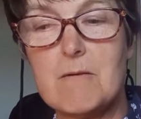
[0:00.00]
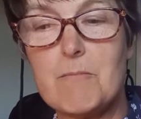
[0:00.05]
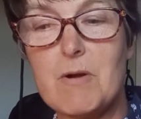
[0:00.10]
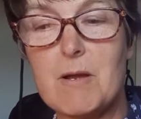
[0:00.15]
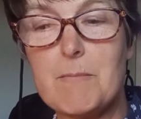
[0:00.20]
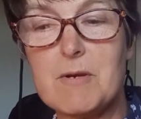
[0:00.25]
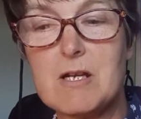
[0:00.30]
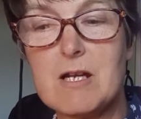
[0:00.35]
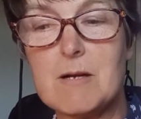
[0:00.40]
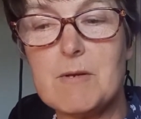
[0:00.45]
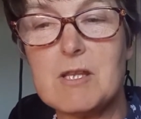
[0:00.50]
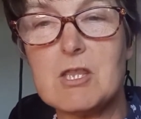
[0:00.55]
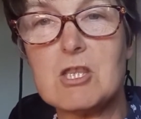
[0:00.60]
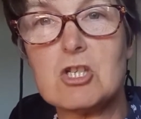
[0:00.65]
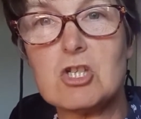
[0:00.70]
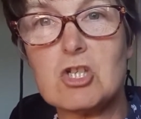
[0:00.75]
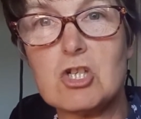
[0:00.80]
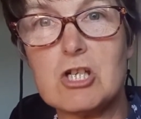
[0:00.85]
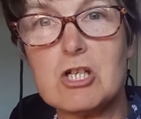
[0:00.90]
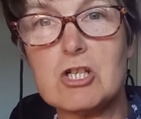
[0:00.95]
by becoming
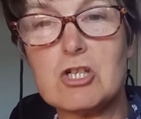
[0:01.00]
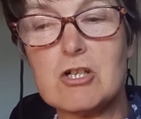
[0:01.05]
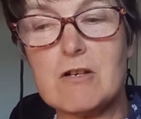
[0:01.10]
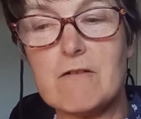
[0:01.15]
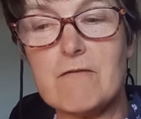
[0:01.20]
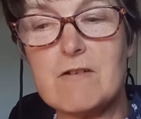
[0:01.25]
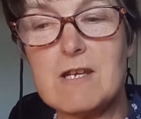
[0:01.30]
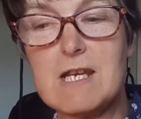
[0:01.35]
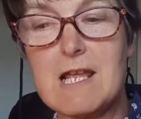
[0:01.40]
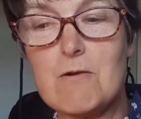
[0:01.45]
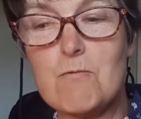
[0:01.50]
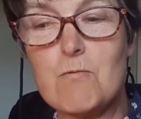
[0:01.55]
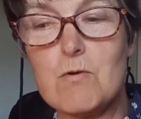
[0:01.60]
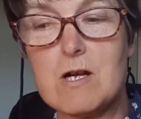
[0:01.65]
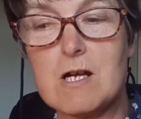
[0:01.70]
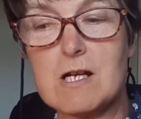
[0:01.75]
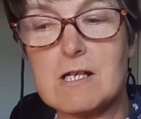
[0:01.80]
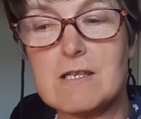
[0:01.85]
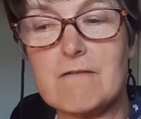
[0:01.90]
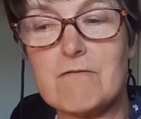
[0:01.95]
the church of
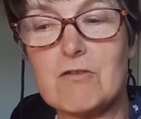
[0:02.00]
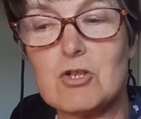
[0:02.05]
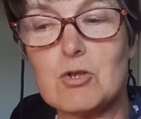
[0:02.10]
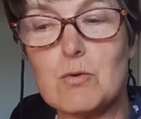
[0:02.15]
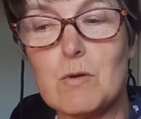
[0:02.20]
networks of the